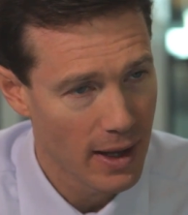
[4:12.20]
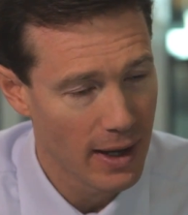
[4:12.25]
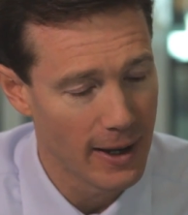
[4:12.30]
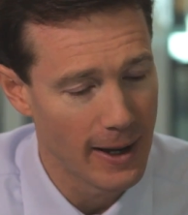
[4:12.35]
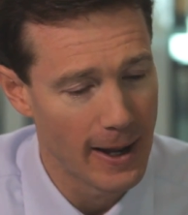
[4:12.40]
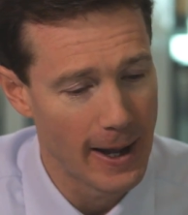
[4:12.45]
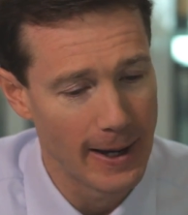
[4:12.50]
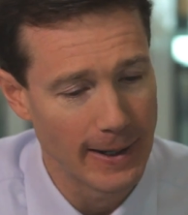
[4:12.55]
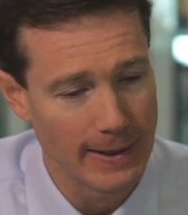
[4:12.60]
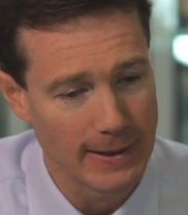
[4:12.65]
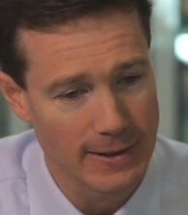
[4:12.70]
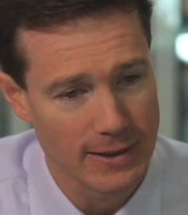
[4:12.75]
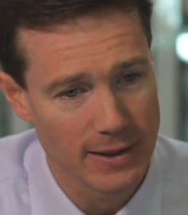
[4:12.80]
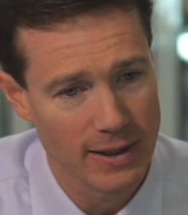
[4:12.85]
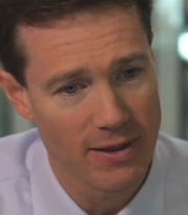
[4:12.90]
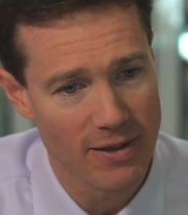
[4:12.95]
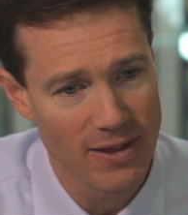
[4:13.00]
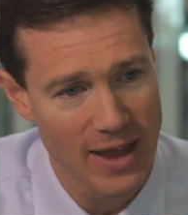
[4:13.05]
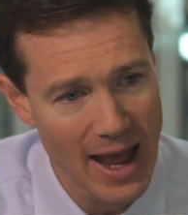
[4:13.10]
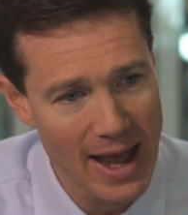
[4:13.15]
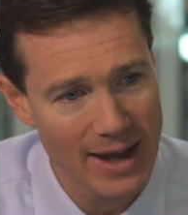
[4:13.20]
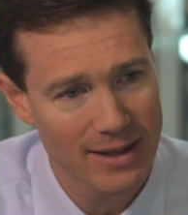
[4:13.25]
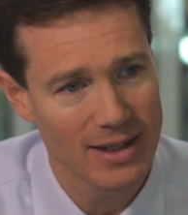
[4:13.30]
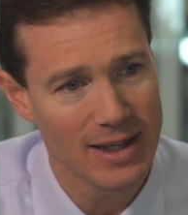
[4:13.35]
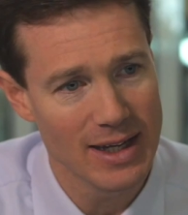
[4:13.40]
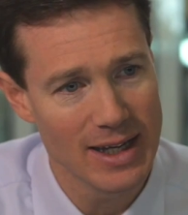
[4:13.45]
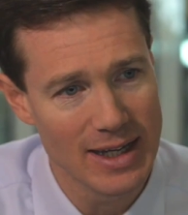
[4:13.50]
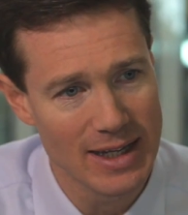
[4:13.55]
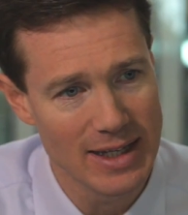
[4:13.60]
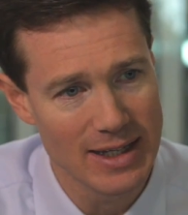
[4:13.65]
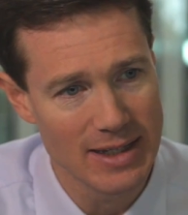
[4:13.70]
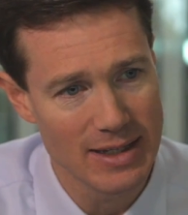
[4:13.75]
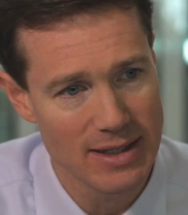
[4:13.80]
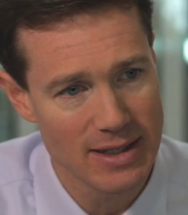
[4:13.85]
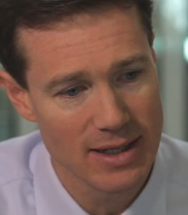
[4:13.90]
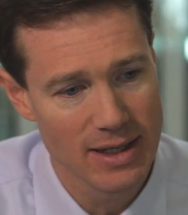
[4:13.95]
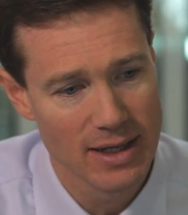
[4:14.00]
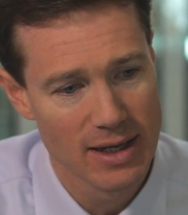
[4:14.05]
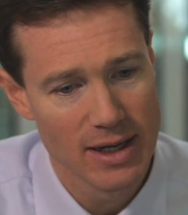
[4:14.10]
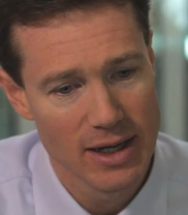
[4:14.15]
And that
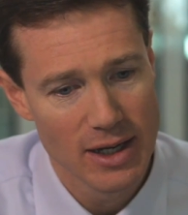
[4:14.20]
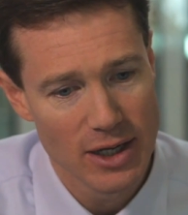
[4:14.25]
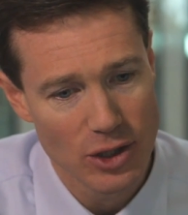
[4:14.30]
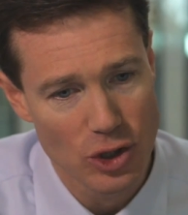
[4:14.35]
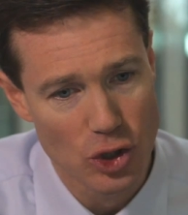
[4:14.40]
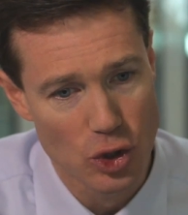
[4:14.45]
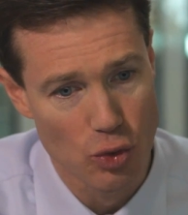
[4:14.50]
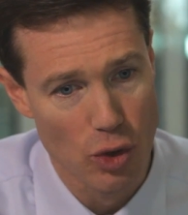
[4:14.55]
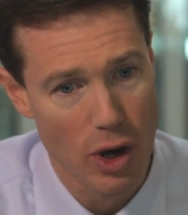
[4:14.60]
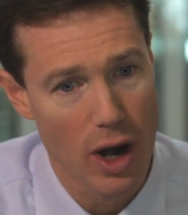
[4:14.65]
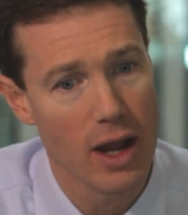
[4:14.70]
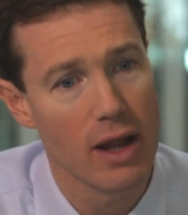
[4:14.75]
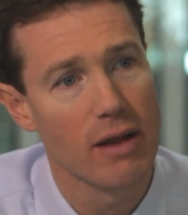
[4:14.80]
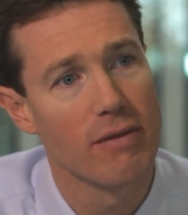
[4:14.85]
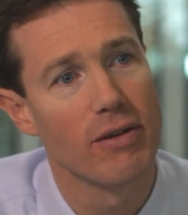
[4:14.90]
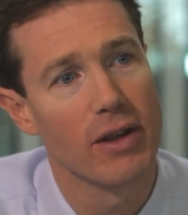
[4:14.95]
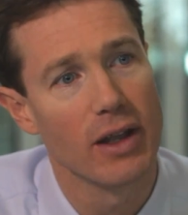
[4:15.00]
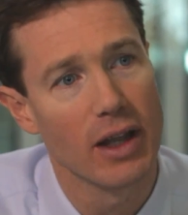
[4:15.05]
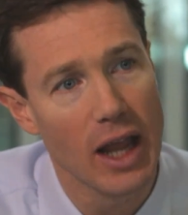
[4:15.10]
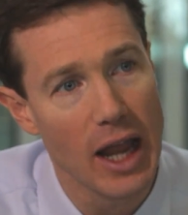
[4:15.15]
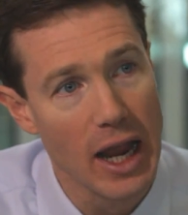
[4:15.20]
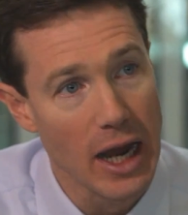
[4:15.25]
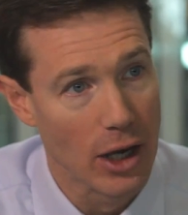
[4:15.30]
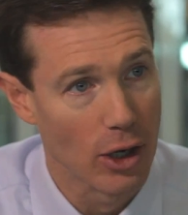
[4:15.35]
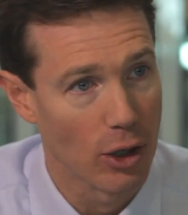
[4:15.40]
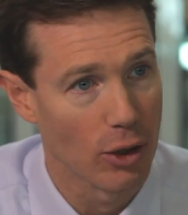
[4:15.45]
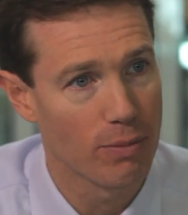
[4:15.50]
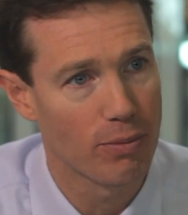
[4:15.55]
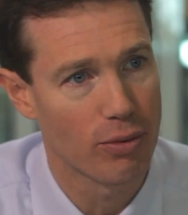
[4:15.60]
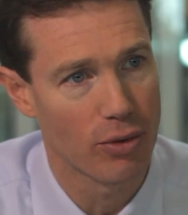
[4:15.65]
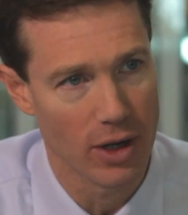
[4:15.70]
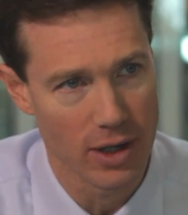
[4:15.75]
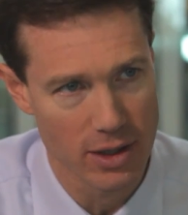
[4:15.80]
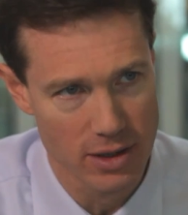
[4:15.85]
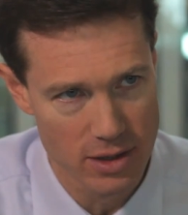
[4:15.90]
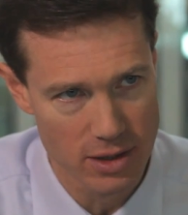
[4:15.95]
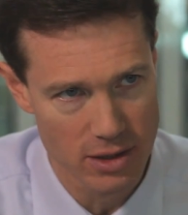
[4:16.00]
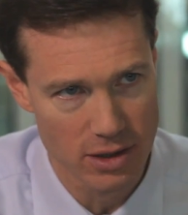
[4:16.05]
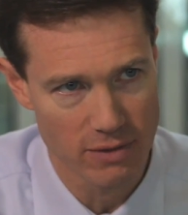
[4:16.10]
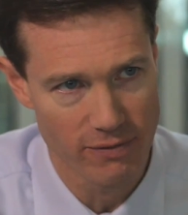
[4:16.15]
is driving air
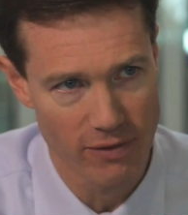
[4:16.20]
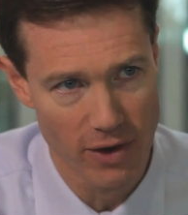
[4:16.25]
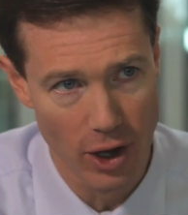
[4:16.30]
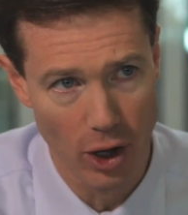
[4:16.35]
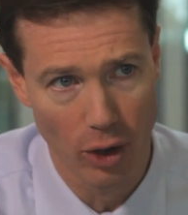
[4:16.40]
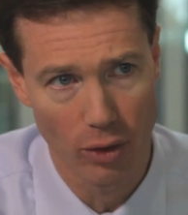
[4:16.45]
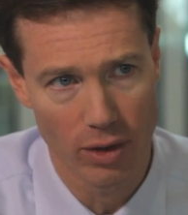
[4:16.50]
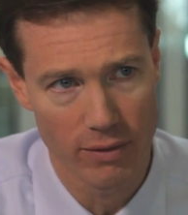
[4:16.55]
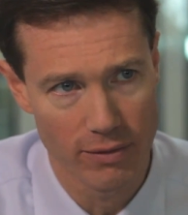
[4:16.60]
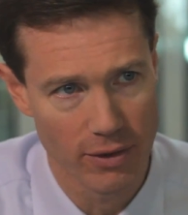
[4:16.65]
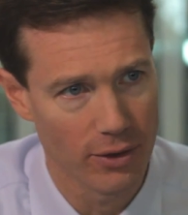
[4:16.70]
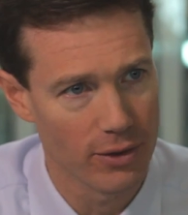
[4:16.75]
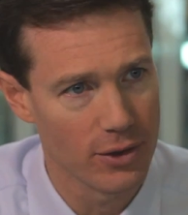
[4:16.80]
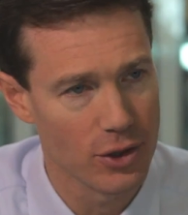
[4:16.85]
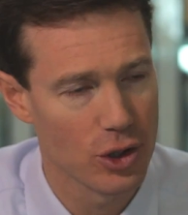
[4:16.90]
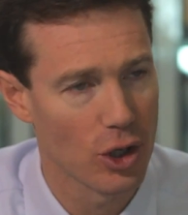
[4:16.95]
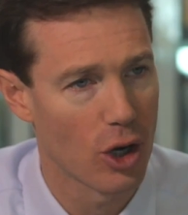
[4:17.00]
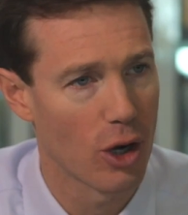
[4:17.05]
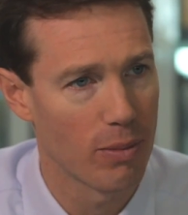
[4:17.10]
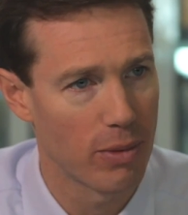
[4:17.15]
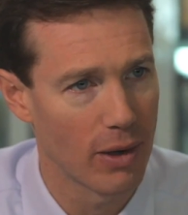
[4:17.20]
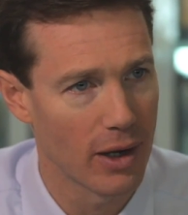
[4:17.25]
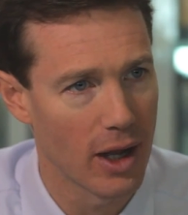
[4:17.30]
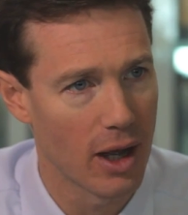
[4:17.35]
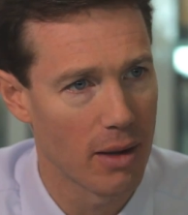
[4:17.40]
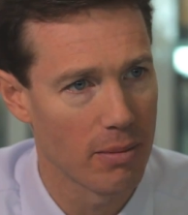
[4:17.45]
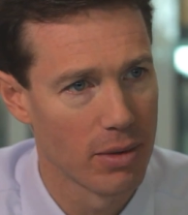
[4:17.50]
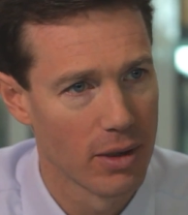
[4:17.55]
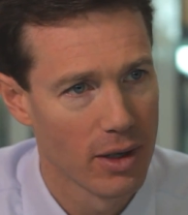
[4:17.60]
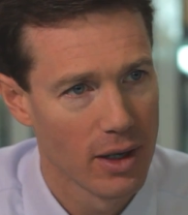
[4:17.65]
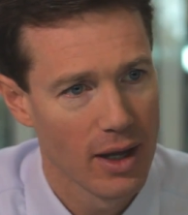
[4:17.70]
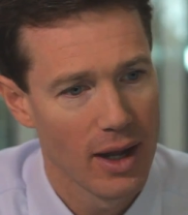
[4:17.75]
prices very, very sharply up.